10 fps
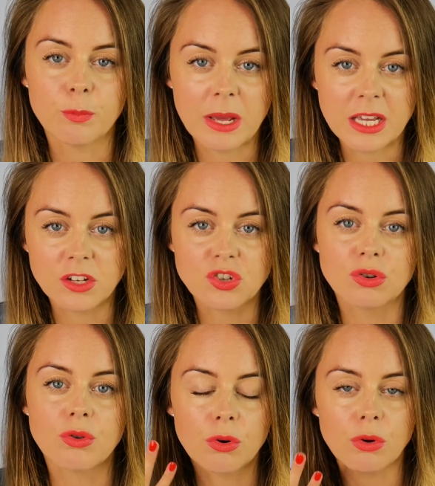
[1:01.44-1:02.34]
making
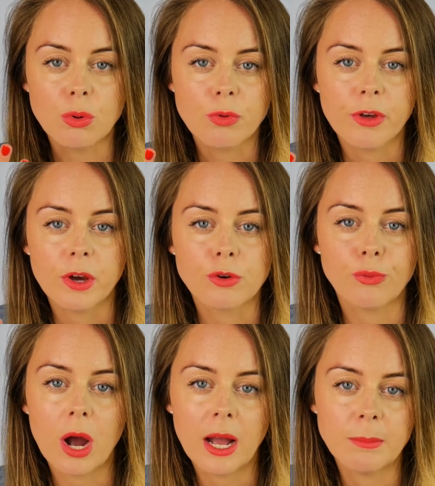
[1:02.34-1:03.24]
sure all the
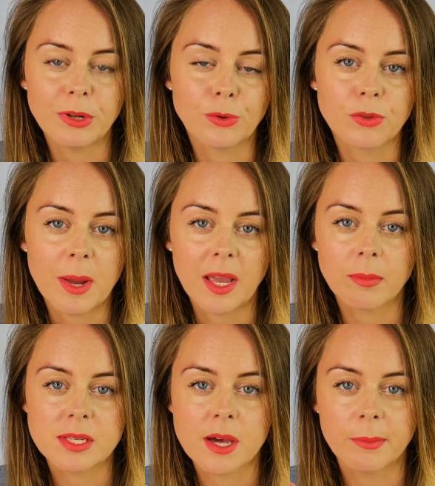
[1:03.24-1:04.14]
grime and all the
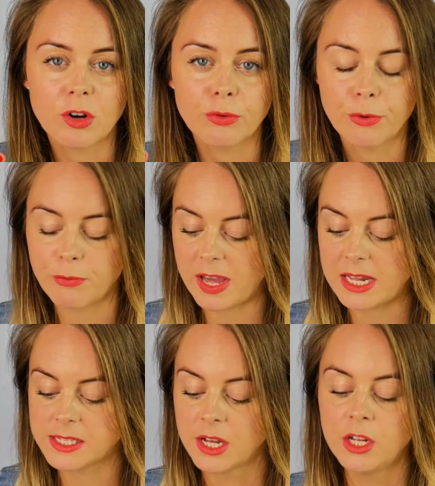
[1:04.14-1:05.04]
makeup is coming off your
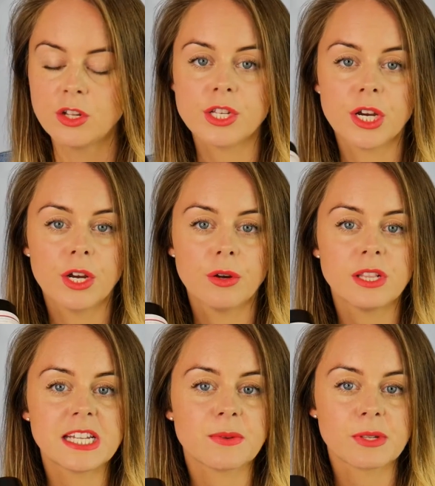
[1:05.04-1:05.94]
face. So
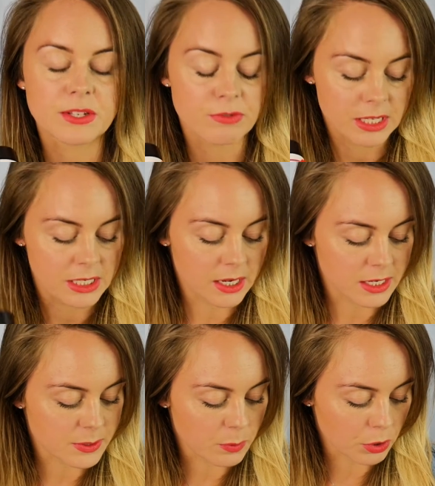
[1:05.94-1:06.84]
this one's a really
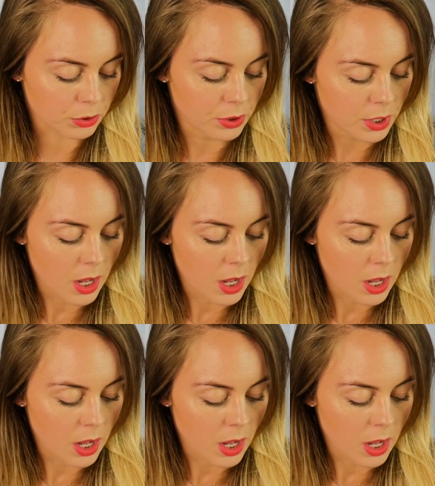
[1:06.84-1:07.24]
nice one.